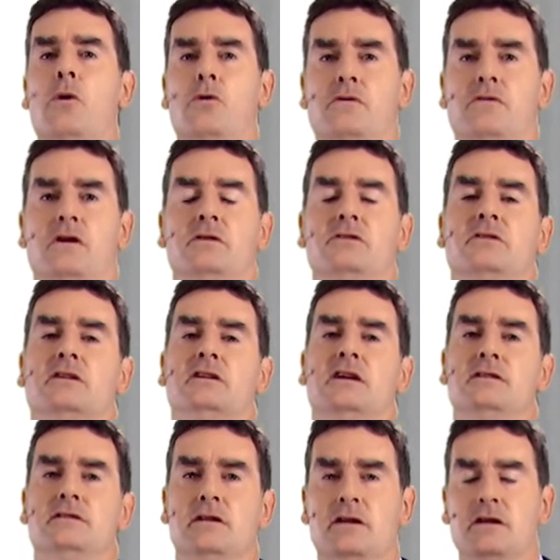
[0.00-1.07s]
or of a
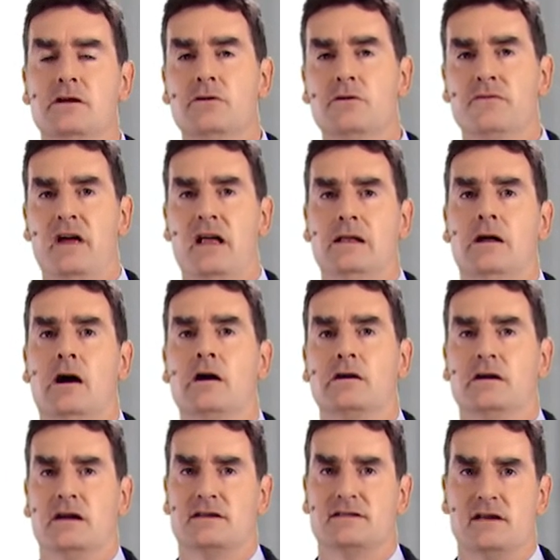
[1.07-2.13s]
kidney or their
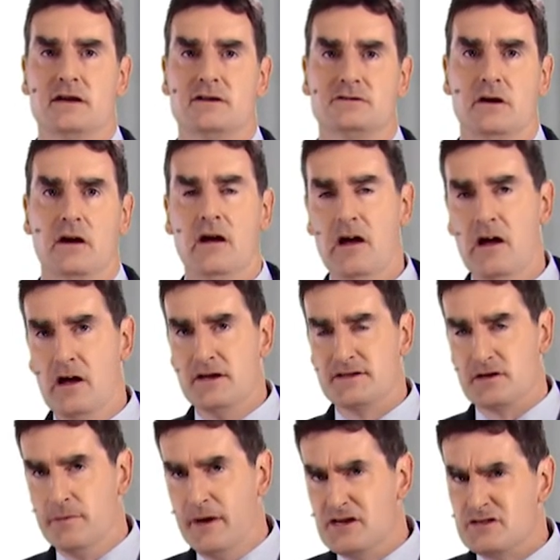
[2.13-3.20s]
lung, etc.
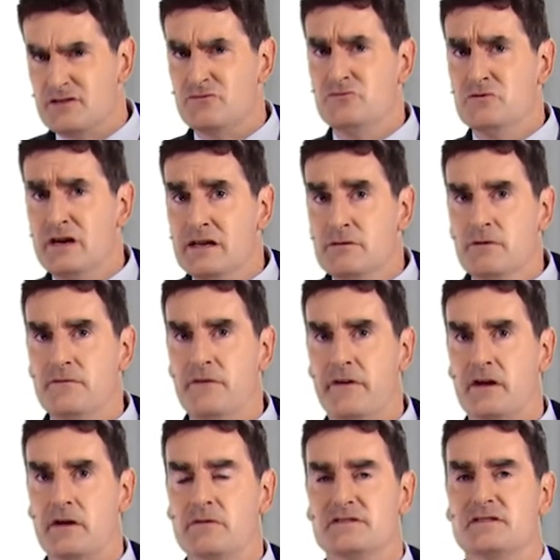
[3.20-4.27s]
So patients really with
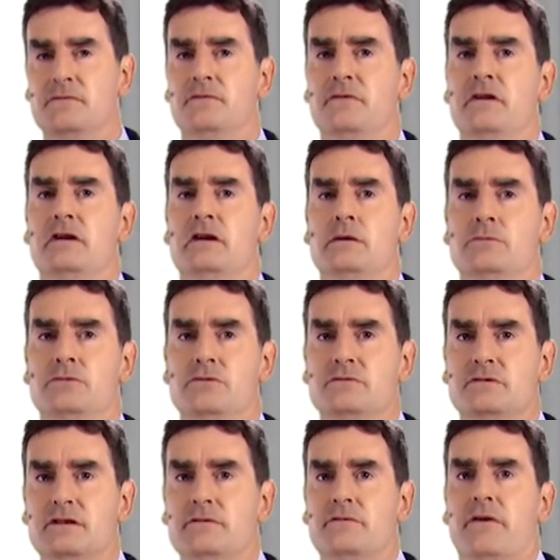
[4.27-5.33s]
very severe
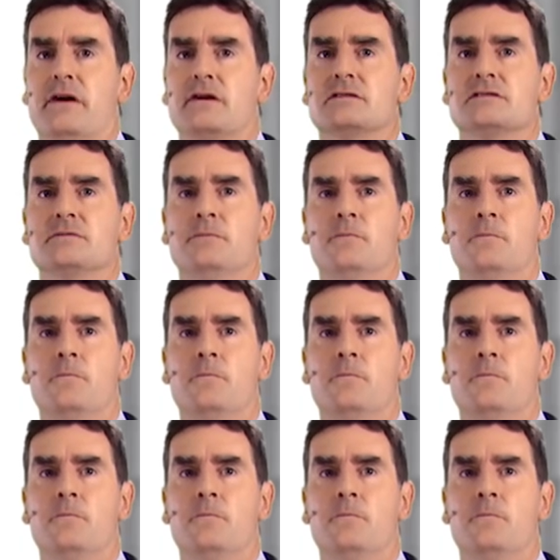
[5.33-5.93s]
immune defects.